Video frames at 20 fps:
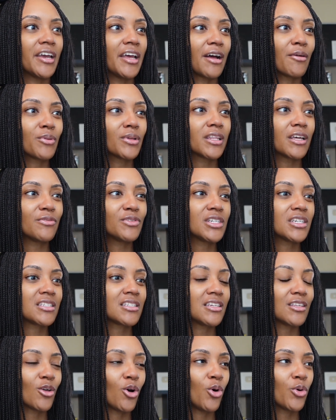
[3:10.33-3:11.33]
I would love to
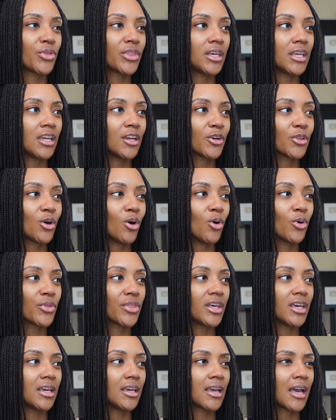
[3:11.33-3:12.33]
see the whole thing, hear the whole
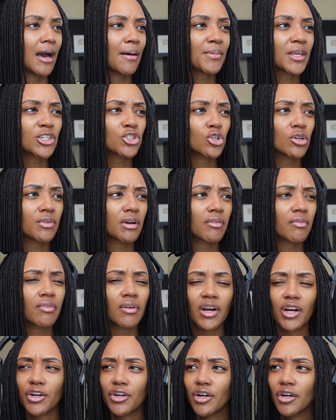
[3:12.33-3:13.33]
thing. I'm not sure if I've ever
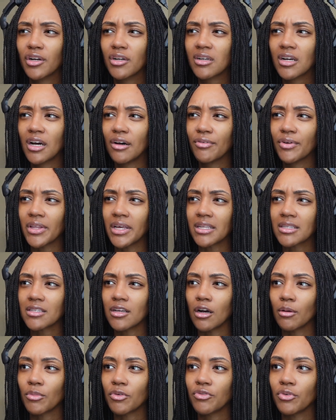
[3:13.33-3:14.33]
heard her cover that
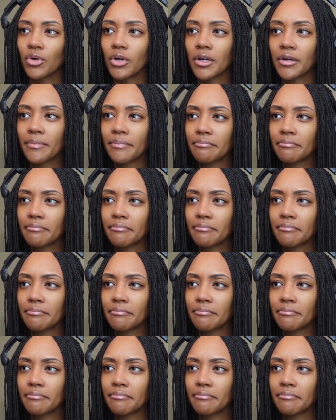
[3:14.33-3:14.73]
song before.